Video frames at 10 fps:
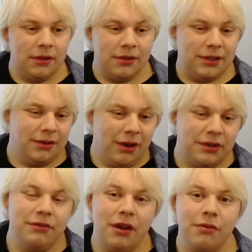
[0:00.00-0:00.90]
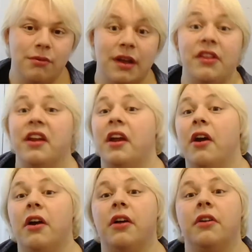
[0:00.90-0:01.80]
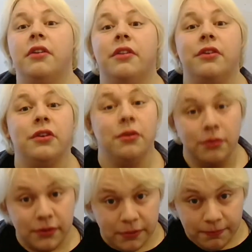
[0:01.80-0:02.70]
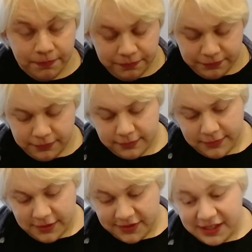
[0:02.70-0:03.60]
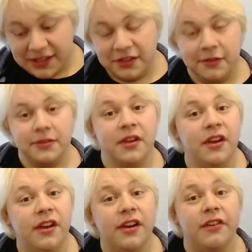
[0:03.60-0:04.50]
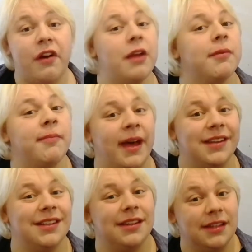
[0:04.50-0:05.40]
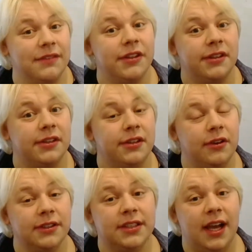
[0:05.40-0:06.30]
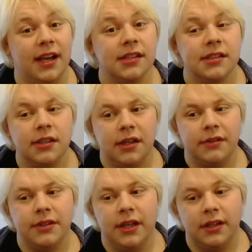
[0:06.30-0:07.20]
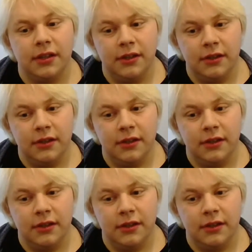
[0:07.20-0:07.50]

I don't know. And then I heard the news, sad news, of Hybrid Panda leaving the Yours cast. And I was like,